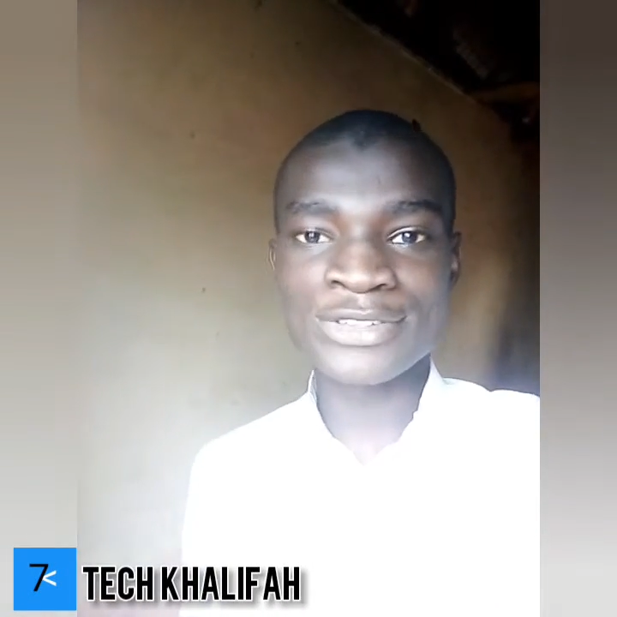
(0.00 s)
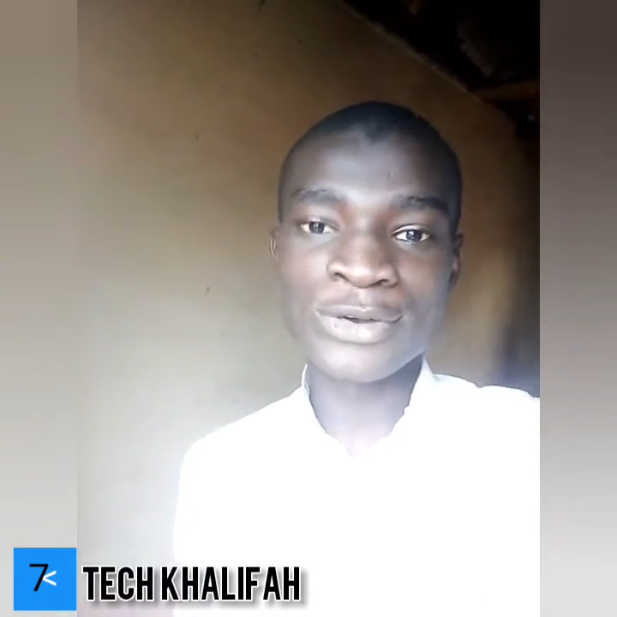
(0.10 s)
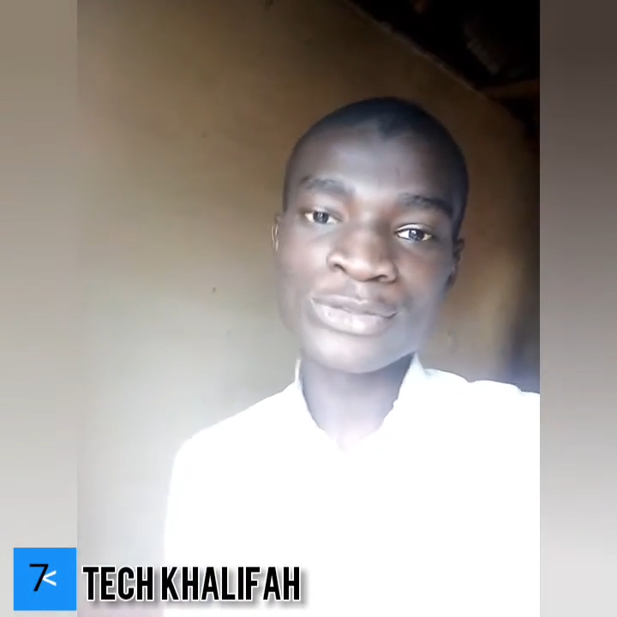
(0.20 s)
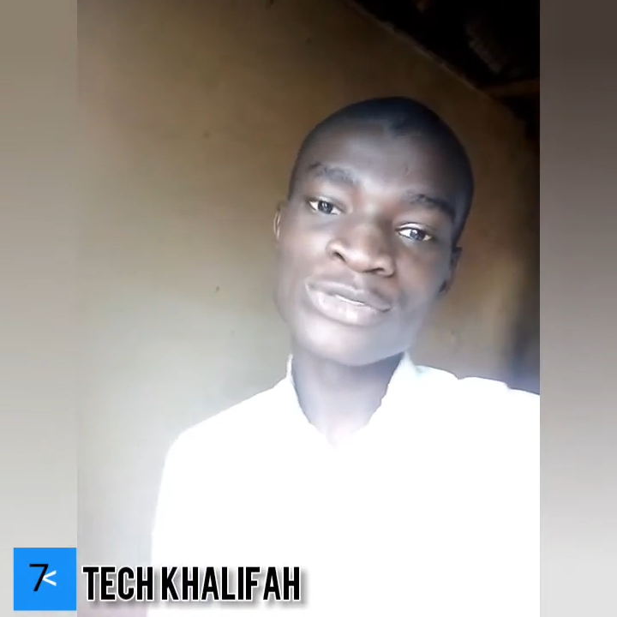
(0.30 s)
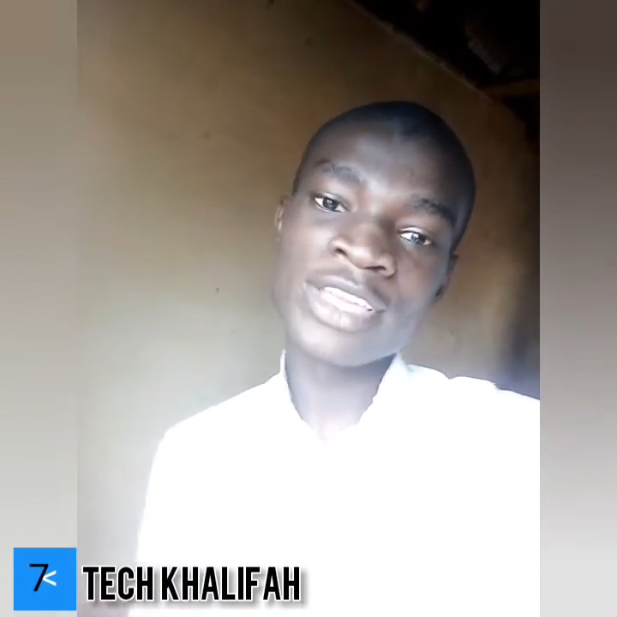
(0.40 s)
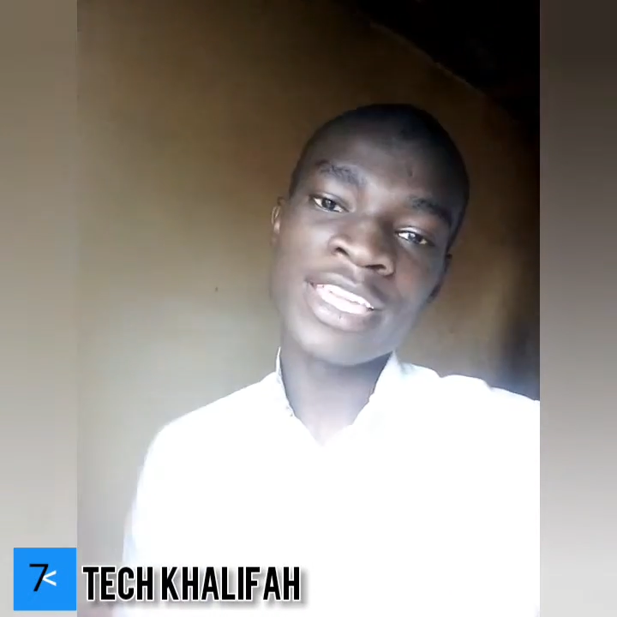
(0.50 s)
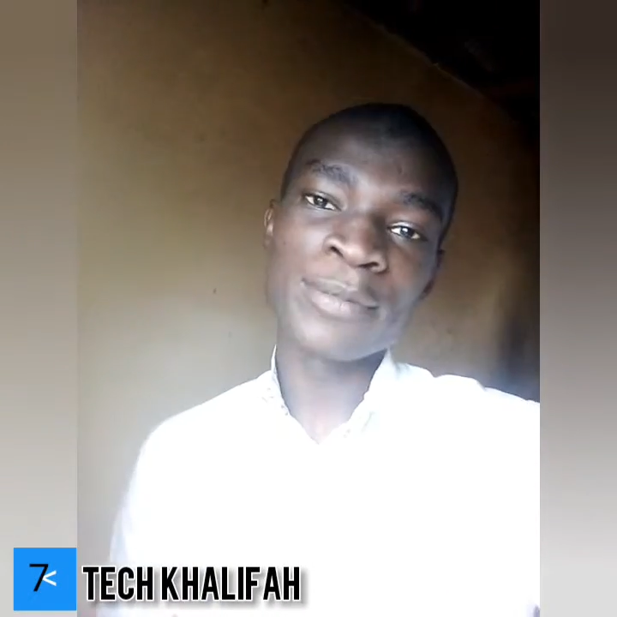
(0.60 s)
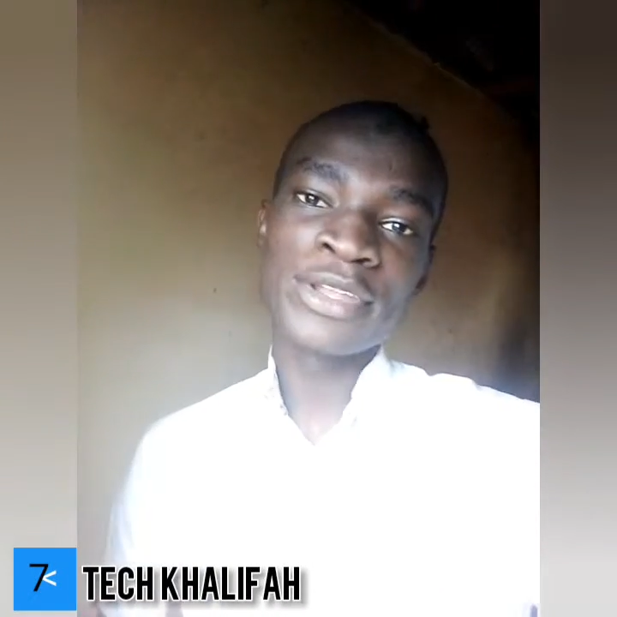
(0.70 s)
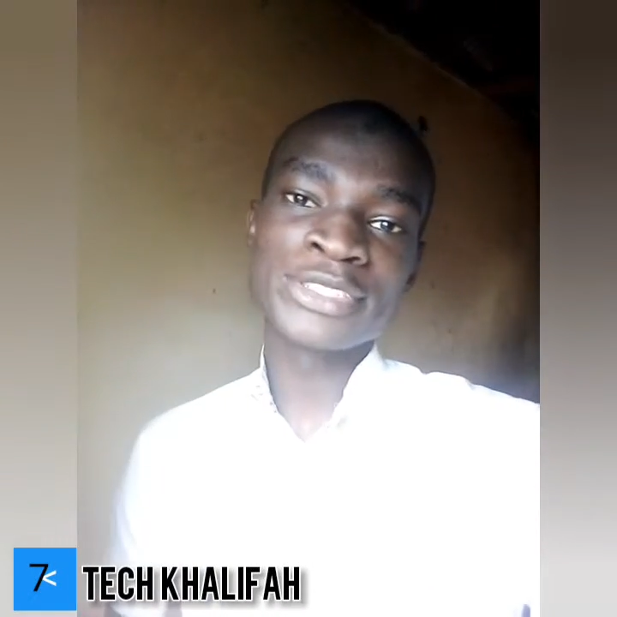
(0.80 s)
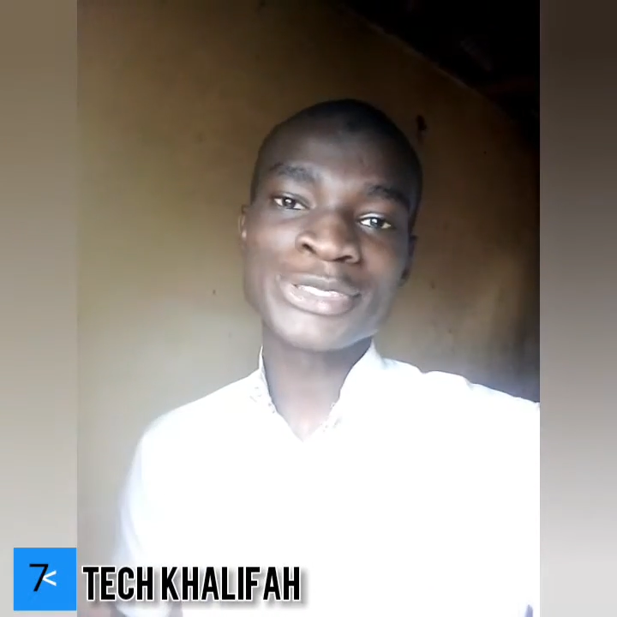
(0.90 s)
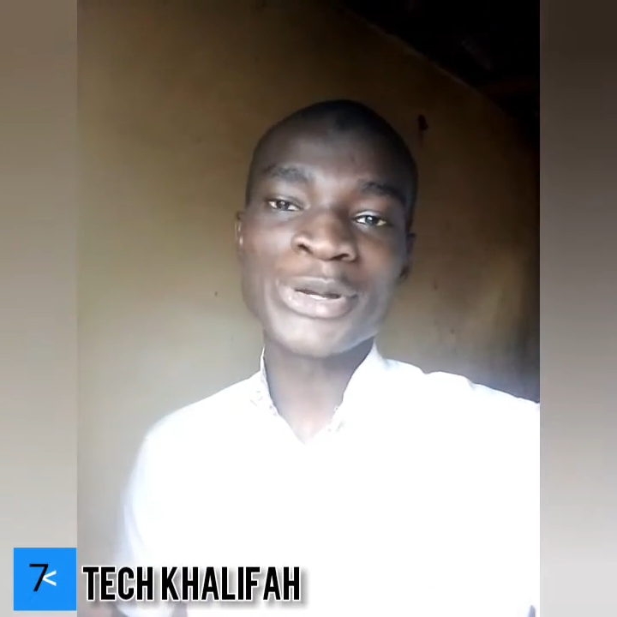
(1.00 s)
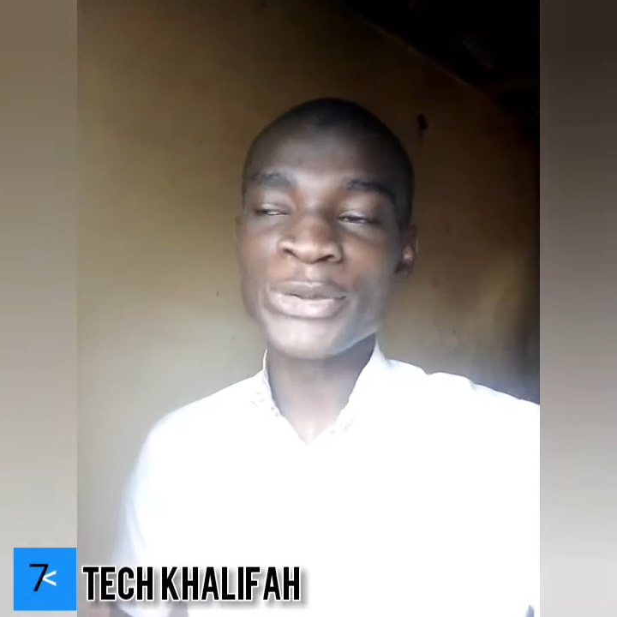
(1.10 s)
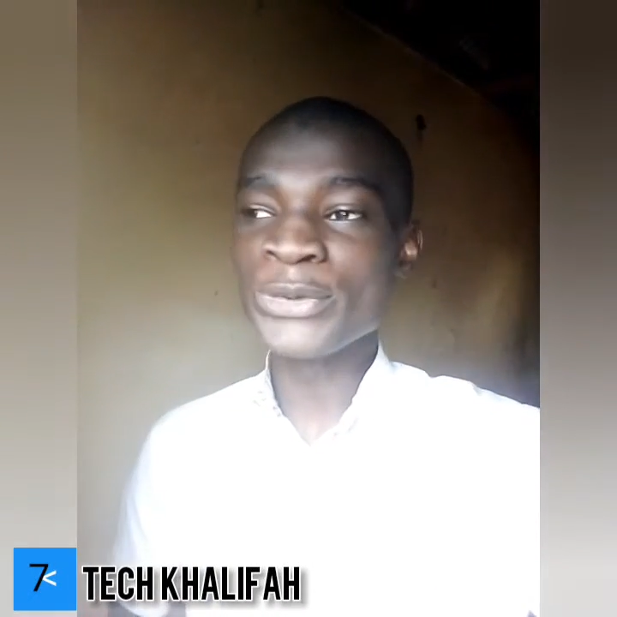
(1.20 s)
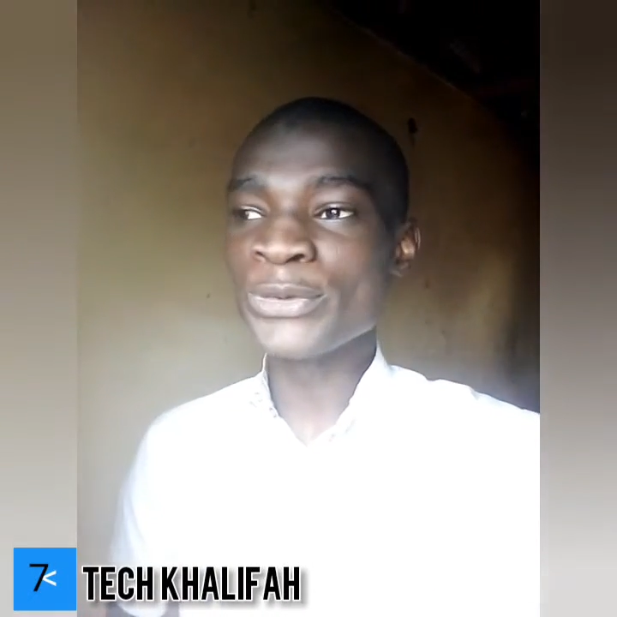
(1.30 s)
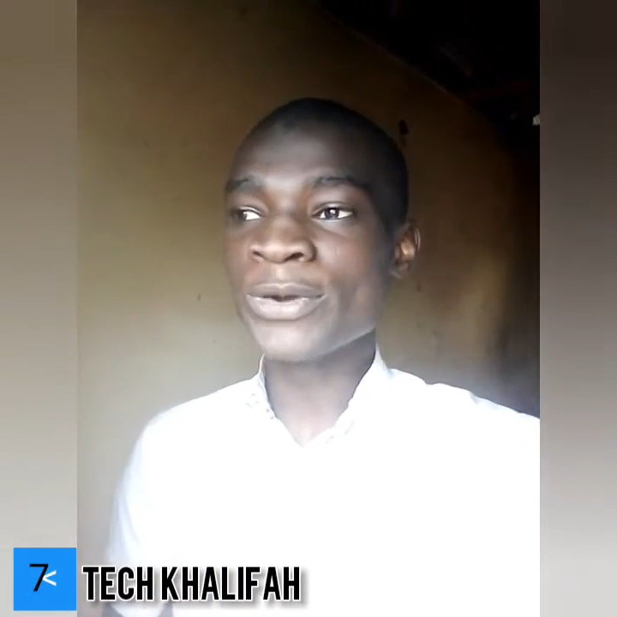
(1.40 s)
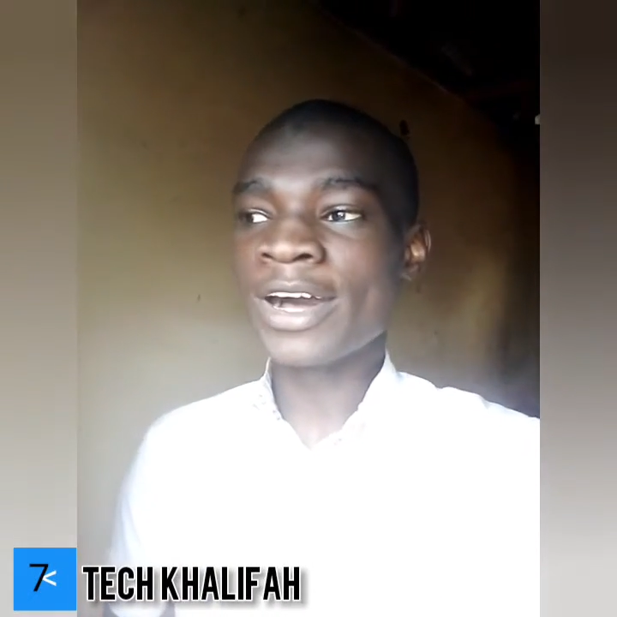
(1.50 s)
So today I'm going to show you